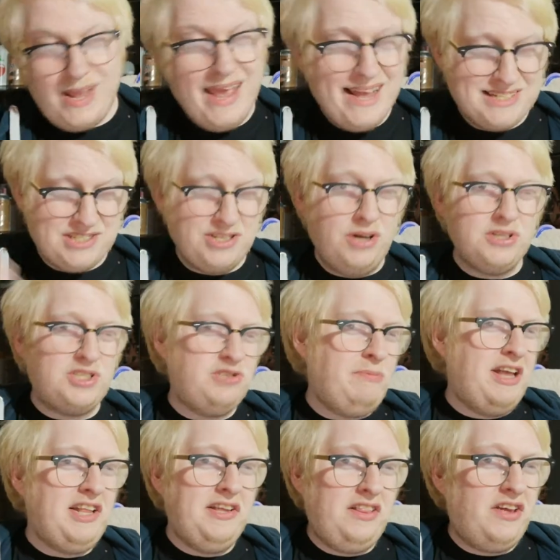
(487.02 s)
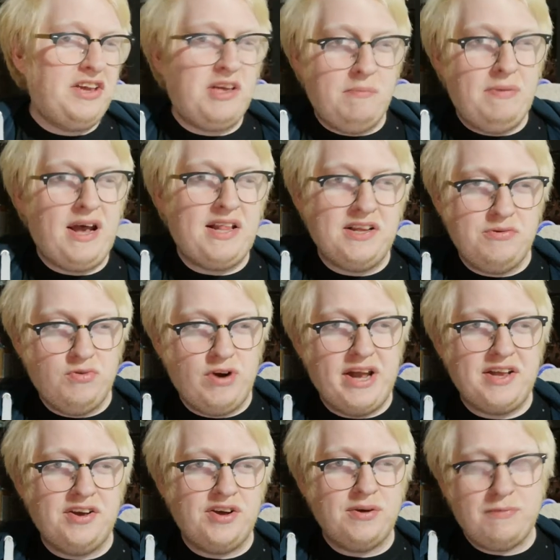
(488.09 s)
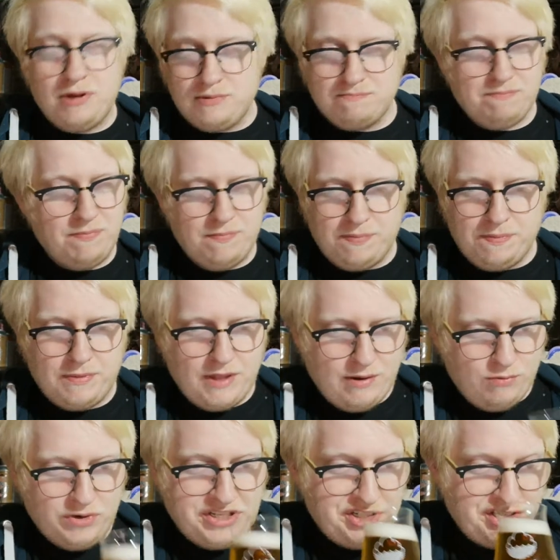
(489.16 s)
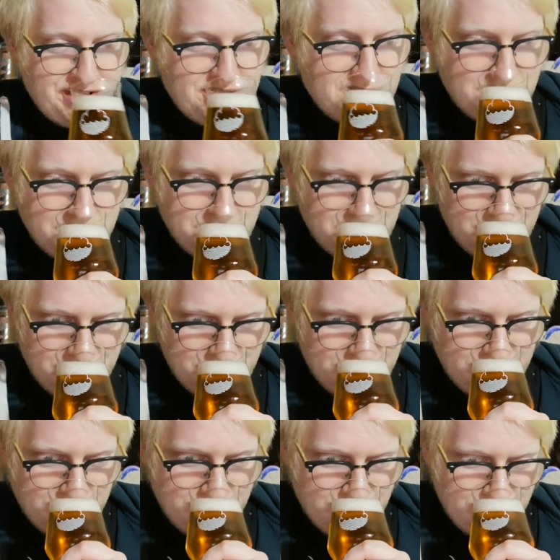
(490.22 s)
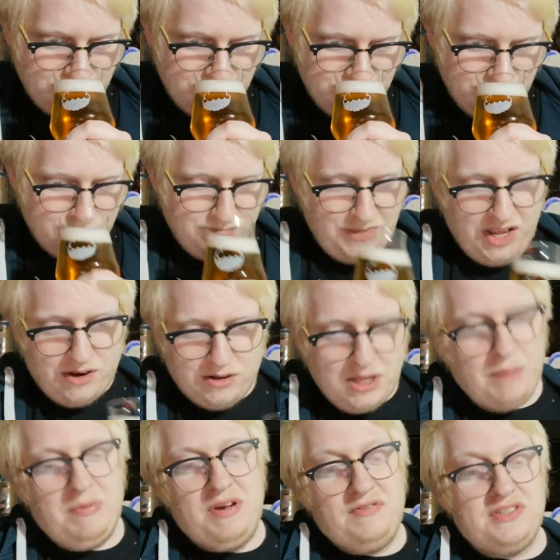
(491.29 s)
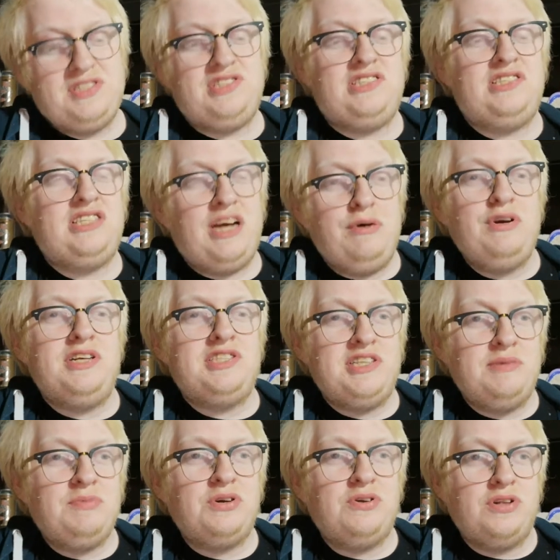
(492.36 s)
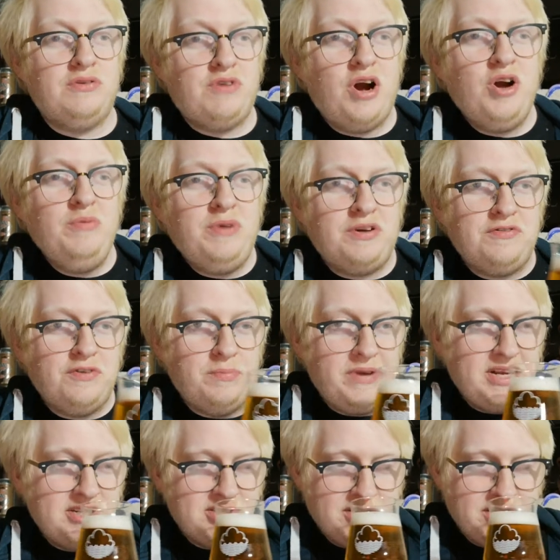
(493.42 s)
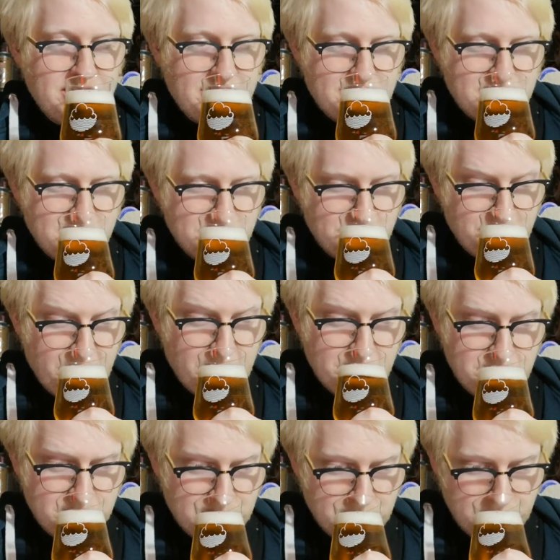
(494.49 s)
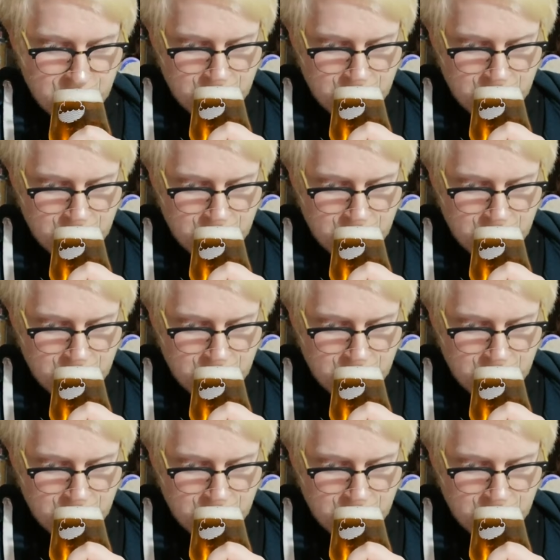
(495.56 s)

It's not smelling like a palate wrecker, which is you know, a bit of a stereotypical aroma for beers like this, I suppose.